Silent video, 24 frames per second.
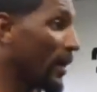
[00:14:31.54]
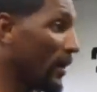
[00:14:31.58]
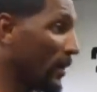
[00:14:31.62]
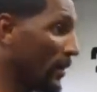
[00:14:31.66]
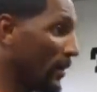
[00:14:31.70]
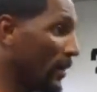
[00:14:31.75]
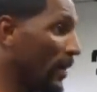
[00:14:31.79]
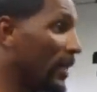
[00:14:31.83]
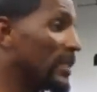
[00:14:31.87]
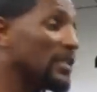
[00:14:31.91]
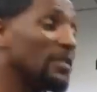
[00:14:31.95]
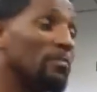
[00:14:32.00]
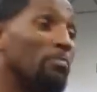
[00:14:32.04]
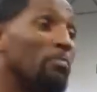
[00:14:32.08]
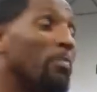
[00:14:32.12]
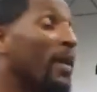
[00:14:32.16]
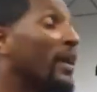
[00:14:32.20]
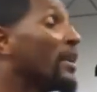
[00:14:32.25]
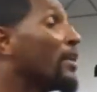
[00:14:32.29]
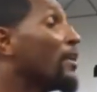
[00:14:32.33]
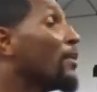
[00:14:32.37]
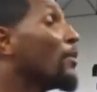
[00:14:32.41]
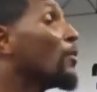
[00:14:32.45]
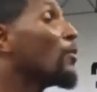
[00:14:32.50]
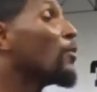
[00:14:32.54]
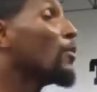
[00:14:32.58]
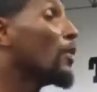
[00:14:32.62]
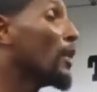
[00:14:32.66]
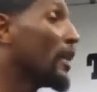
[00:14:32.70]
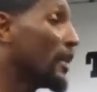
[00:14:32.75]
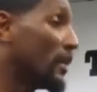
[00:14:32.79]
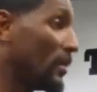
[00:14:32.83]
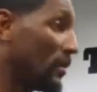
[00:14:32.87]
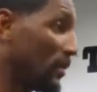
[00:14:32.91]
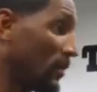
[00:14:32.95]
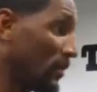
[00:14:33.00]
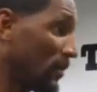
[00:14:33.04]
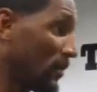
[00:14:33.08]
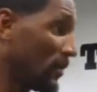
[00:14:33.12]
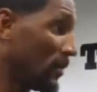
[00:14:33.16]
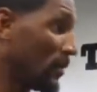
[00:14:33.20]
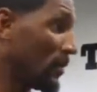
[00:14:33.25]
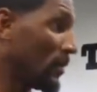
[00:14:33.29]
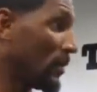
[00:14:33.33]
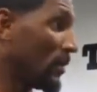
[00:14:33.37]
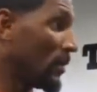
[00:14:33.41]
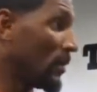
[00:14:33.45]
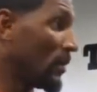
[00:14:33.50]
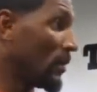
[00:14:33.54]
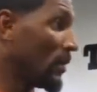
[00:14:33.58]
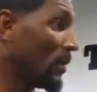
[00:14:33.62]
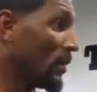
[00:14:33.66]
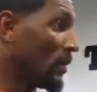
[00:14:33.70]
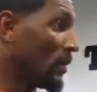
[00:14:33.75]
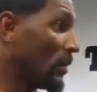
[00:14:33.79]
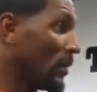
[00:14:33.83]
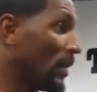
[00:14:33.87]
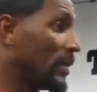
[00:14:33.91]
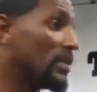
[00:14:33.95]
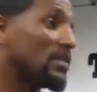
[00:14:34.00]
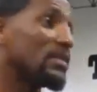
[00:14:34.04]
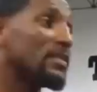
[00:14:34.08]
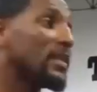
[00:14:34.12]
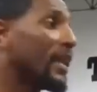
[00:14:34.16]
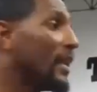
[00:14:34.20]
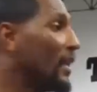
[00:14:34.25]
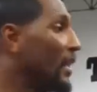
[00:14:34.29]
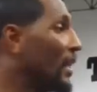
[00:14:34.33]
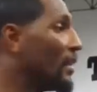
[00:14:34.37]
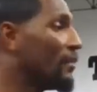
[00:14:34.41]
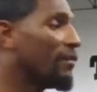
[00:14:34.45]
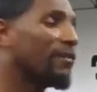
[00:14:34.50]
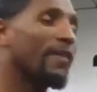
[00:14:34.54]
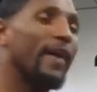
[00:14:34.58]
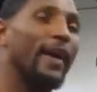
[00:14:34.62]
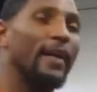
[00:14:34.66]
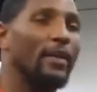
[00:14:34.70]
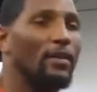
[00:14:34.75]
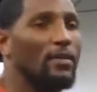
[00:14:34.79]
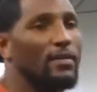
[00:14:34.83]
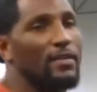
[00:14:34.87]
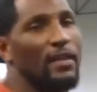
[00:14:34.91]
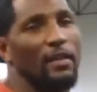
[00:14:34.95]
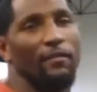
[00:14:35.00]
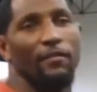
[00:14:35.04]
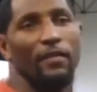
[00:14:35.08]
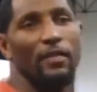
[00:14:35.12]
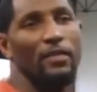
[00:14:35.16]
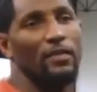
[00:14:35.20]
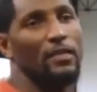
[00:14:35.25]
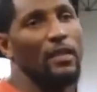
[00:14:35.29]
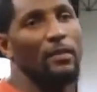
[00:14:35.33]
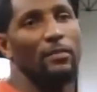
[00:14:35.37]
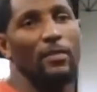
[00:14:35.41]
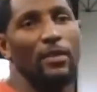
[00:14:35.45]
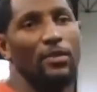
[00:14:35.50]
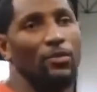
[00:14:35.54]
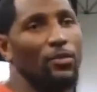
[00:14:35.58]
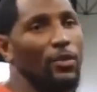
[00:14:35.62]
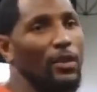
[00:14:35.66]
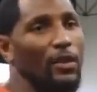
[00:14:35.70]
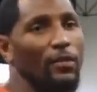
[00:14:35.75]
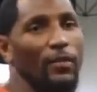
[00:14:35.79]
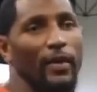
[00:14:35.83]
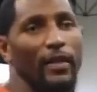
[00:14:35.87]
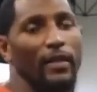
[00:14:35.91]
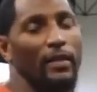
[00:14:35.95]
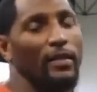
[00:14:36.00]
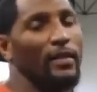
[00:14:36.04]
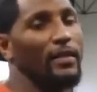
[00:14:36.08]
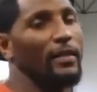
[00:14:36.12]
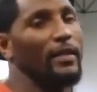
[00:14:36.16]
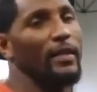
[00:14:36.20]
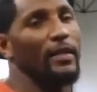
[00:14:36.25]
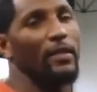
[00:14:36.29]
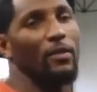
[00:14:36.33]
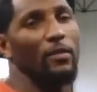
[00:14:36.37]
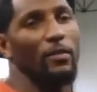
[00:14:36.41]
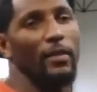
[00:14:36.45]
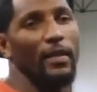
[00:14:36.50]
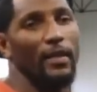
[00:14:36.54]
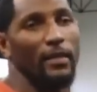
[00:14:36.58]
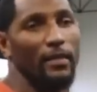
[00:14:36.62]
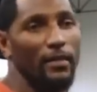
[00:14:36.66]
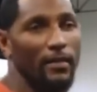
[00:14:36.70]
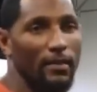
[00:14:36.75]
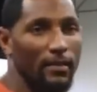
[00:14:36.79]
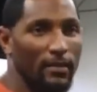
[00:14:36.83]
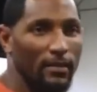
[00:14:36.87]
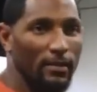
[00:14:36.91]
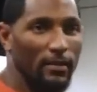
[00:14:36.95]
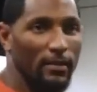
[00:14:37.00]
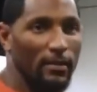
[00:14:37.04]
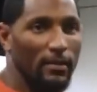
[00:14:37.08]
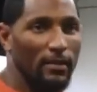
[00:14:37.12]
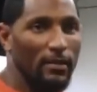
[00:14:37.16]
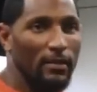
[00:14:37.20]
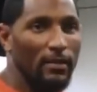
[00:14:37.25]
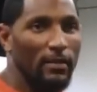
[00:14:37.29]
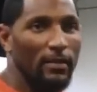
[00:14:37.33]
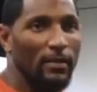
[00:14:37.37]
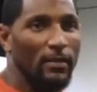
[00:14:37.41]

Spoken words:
All right? It's better to run than stay there and find yourself in something that you ain't ready to deal with.